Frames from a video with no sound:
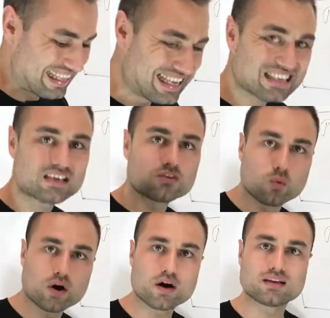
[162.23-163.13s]
This is
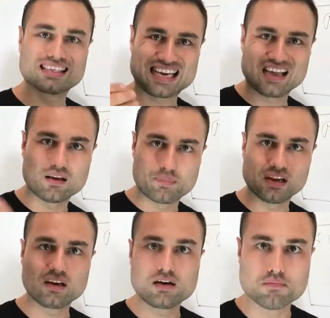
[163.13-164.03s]
where the
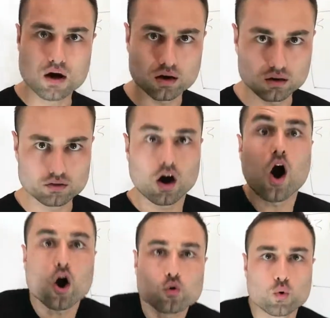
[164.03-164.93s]
scalability model, the
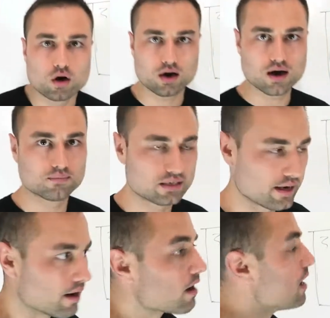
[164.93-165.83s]
hard work comes
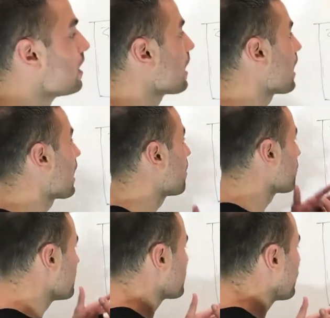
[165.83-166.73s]
in.
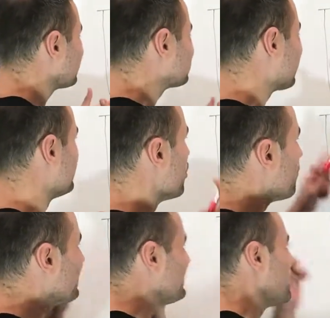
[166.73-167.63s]
Remember what I said,
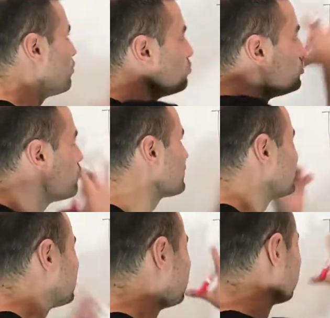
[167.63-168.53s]
nobody knows you
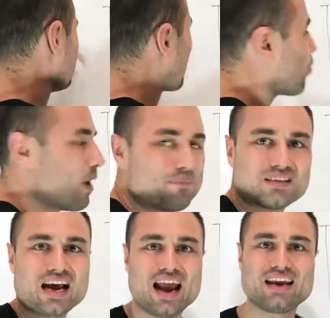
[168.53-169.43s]
exist. Your
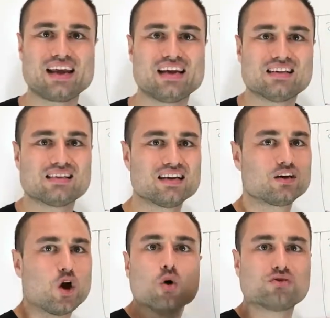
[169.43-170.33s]
website is
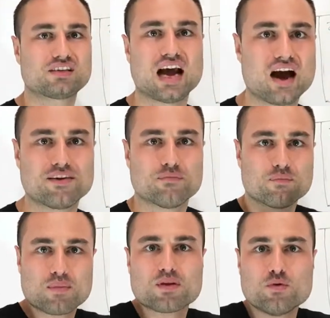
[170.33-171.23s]
in ghost town.
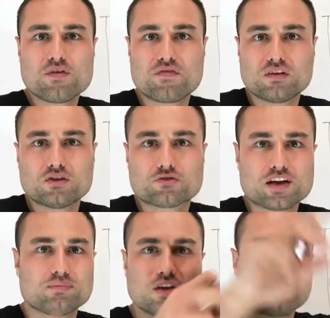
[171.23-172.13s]
Remember the movie Field of
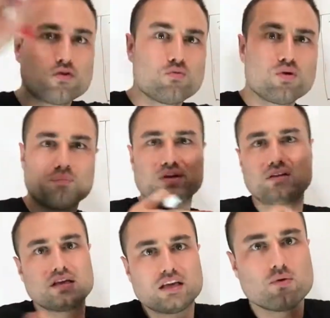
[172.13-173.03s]
Dreams, if you will
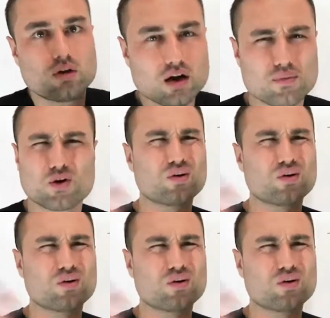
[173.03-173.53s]
build it, it will come.